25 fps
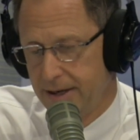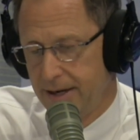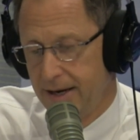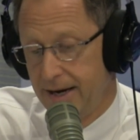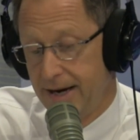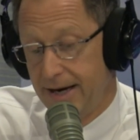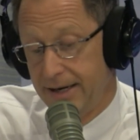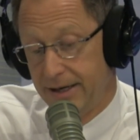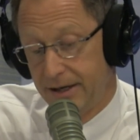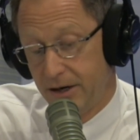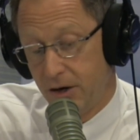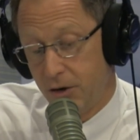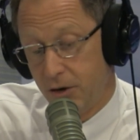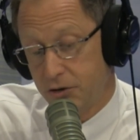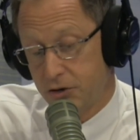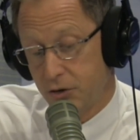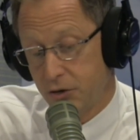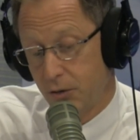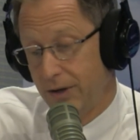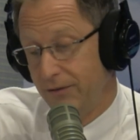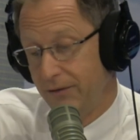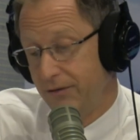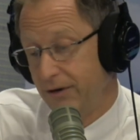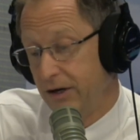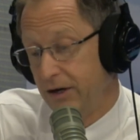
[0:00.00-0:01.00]
And it also
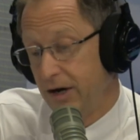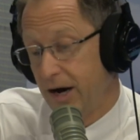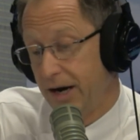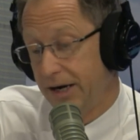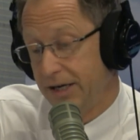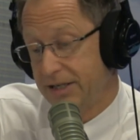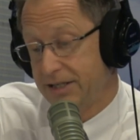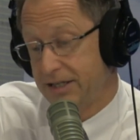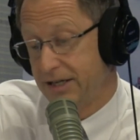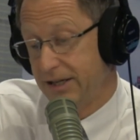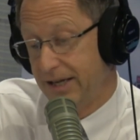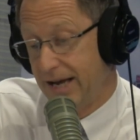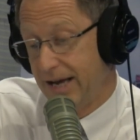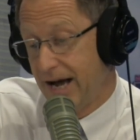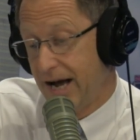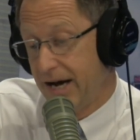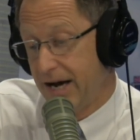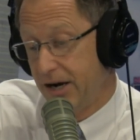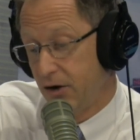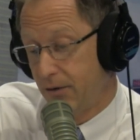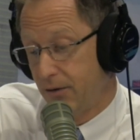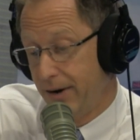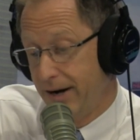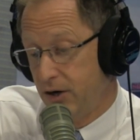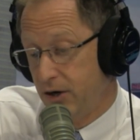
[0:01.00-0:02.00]
even got us to the
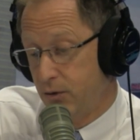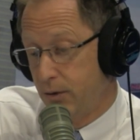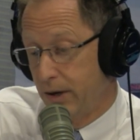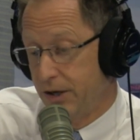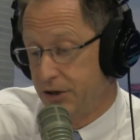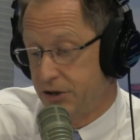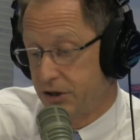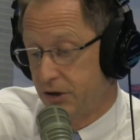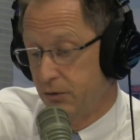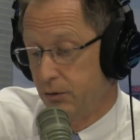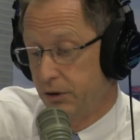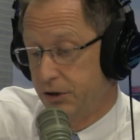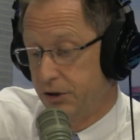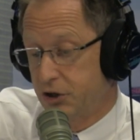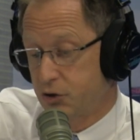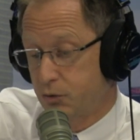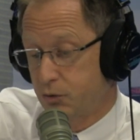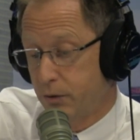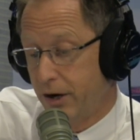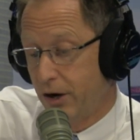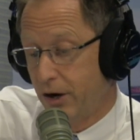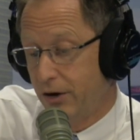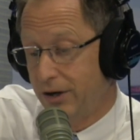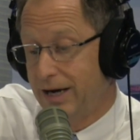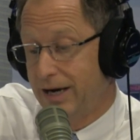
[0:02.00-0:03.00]
IRA question, which is
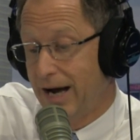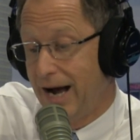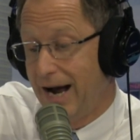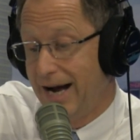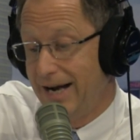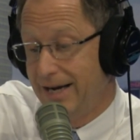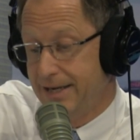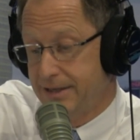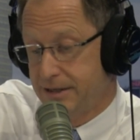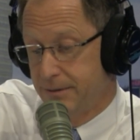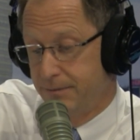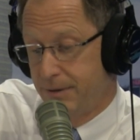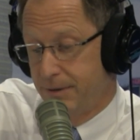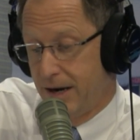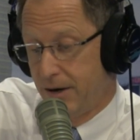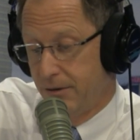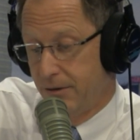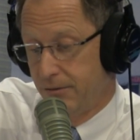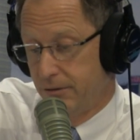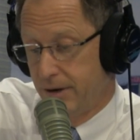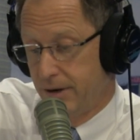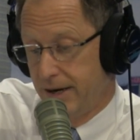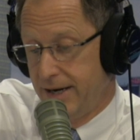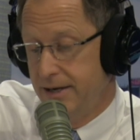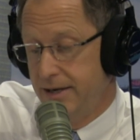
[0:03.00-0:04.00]
what our guide is about,
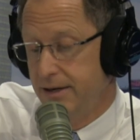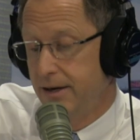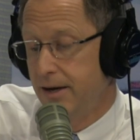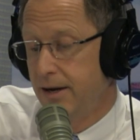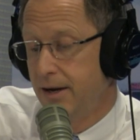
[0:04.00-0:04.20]
right?